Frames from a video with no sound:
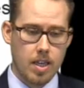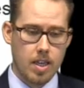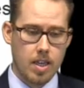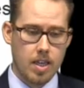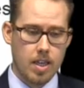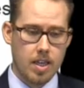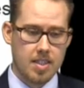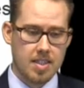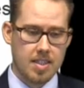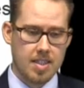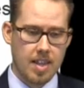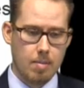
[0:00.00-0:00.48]

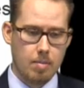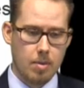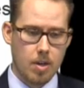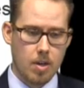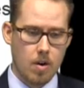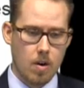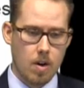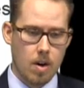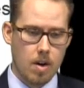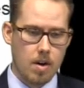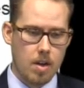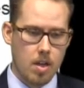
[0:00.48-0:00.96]
the
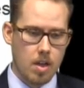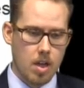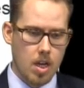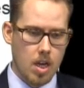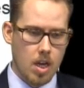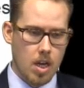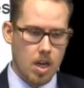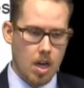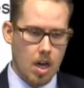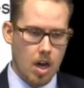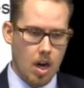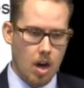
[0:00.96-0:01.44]
seminar.
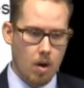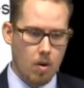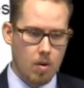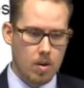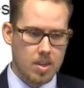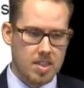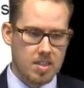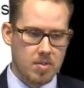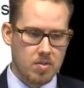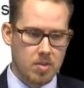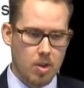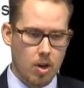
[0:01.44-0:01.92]

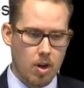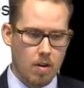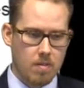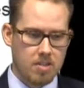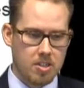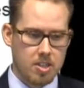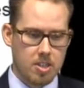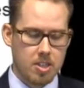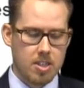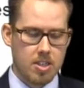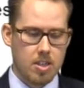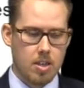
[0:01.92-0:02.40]

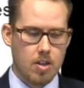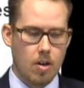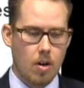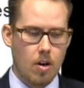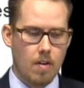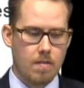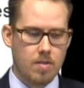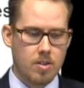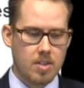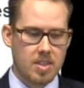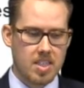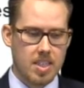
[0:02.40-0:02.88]
OS3
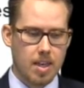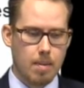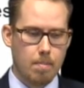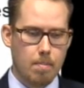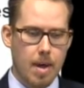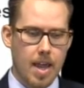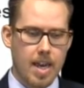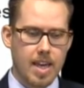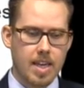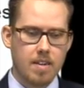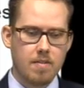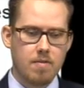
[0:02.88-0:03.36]
offers
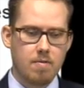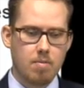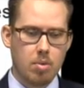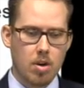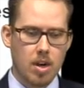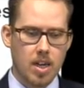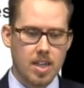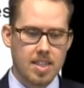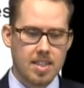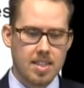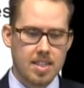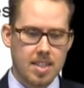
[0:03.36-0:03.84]
competitive
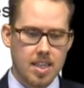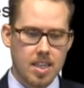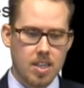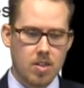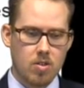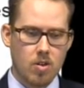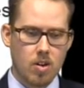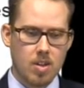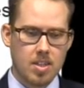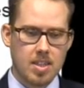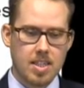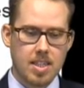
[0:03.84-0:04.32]
pricing
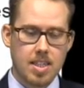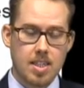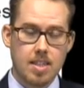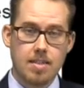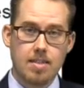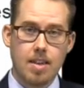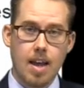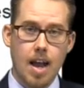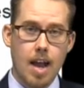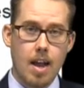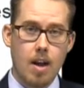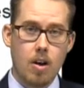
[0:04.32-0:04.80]
across the
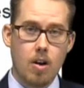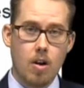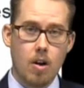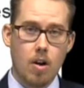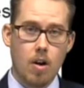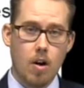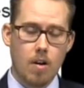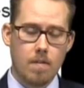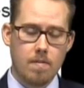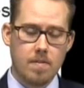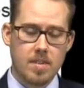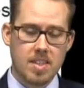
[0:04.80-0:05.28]
entire
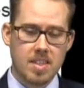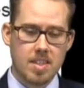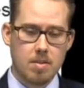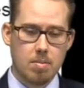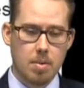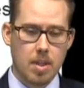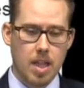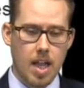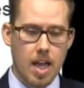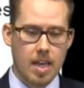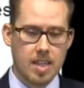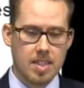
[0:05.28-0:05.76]
office
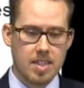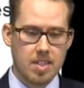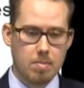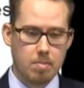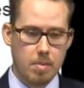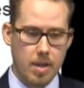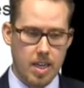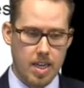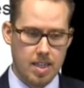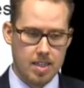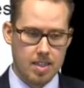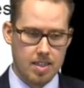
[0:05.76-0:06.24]
supply
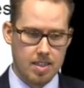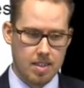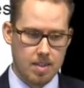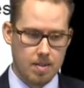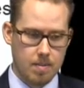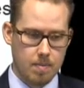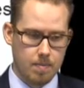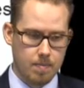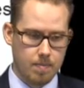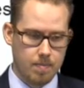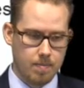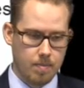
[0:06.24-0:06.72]
space.
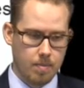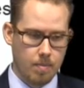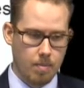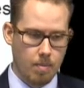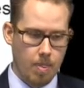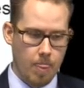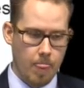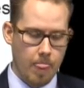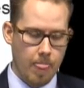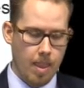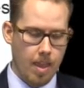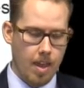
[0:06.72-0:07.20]

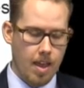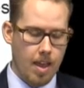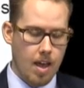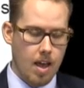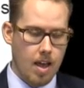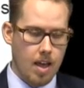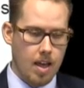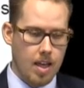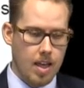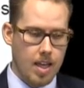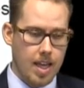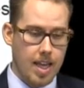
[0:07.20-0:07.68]

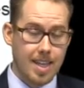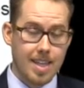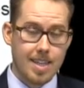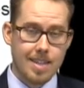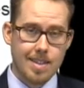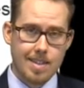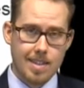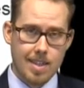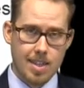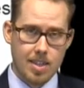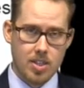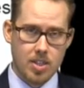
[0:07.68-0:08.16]
In
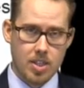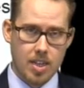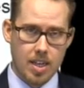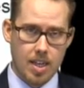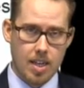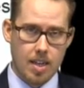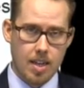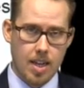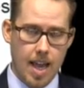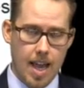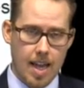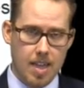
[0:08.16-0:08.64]

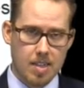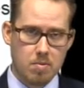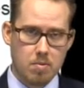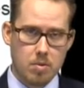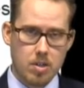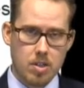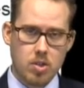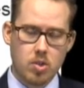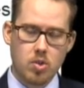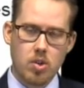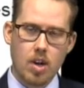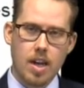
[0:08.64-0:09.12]
addition, as
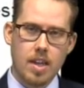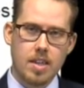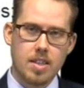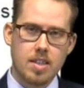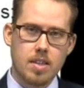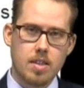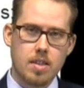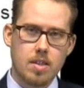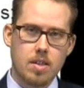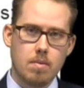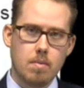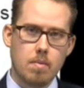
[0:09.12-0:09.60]
we are trying
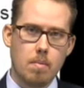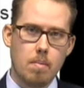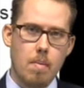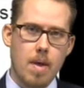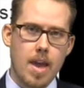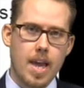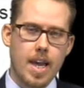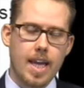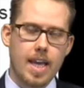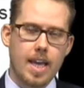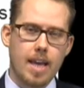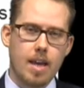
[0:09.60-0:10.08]
to
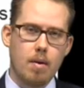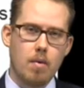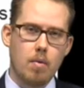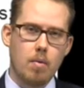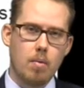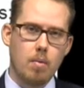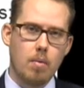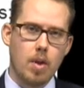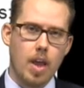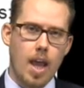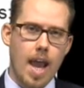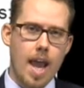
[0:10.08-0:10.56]
make
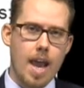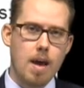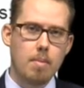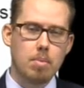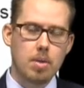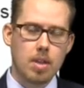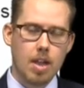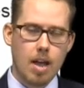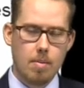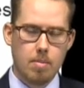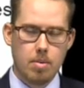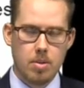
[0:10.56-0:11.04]

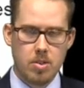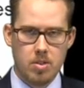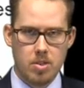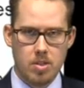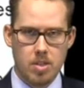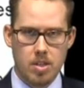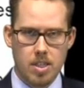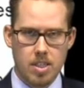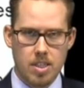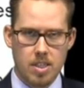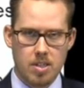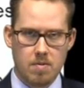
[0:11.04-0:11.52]
ample
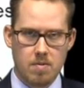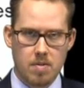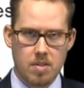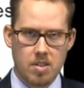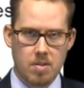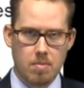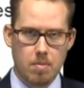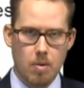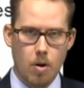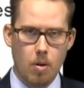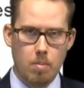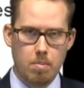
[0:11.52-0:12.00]
opportunities for
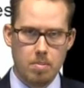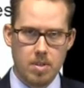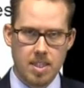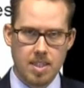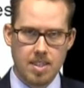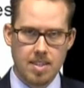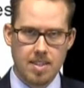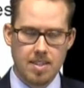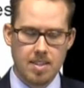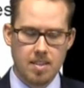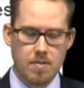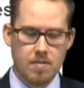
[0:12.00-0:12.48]
small
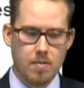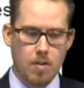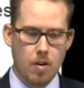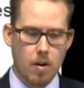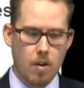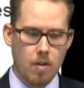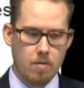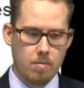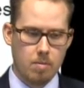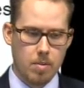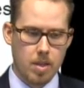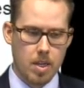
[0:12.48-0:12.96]
business
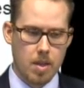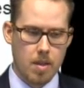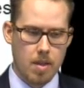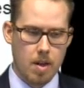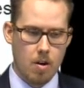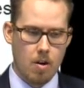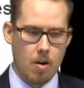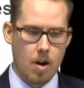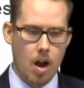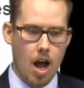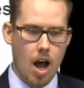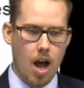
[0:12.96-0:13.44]
involvement,
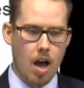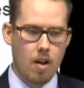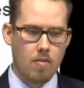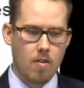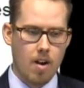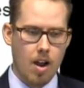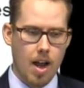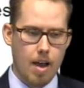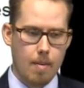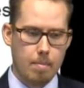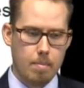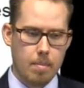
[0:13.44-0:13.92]
there are
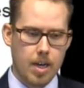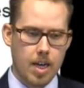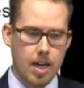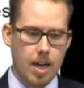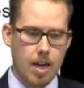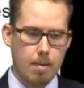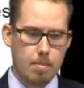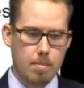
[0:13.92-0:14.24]
on-ramping